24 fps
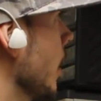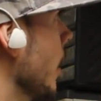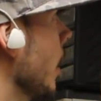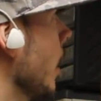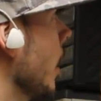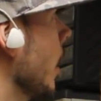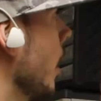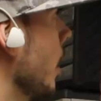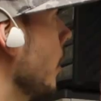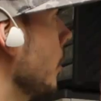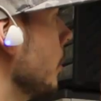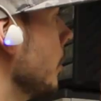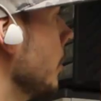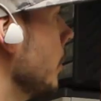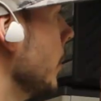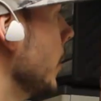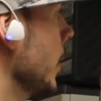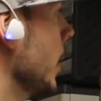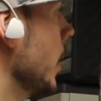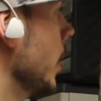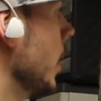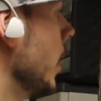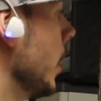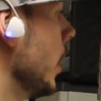I'm
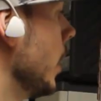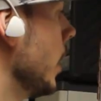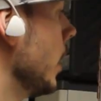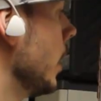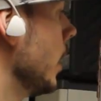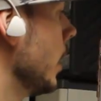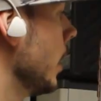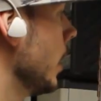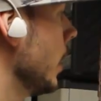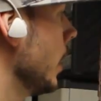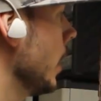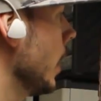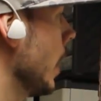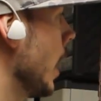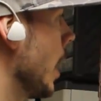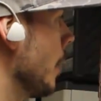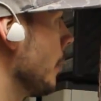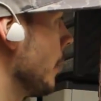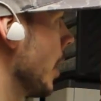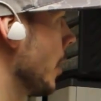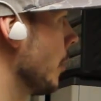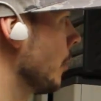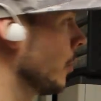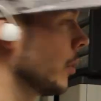
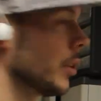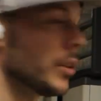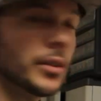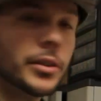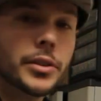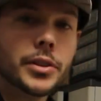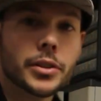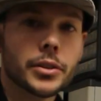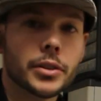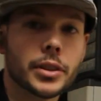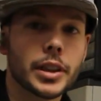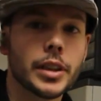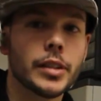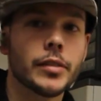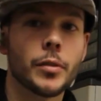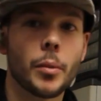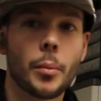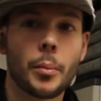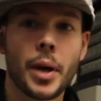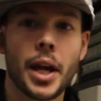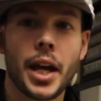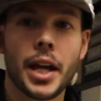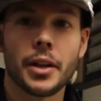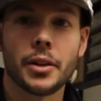not one to leave
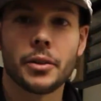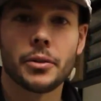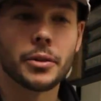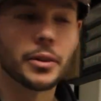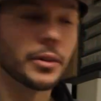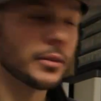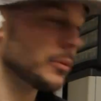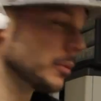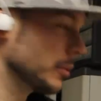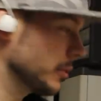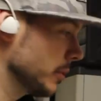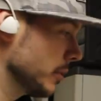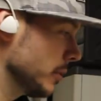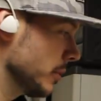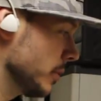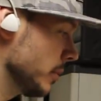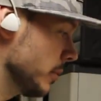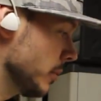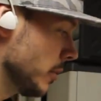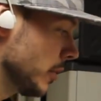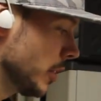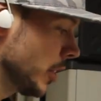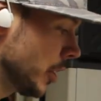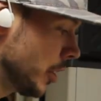a panel,
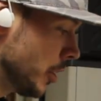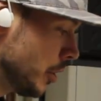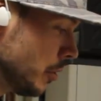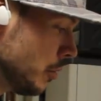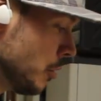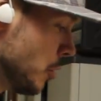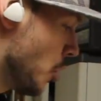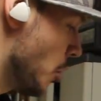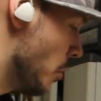huge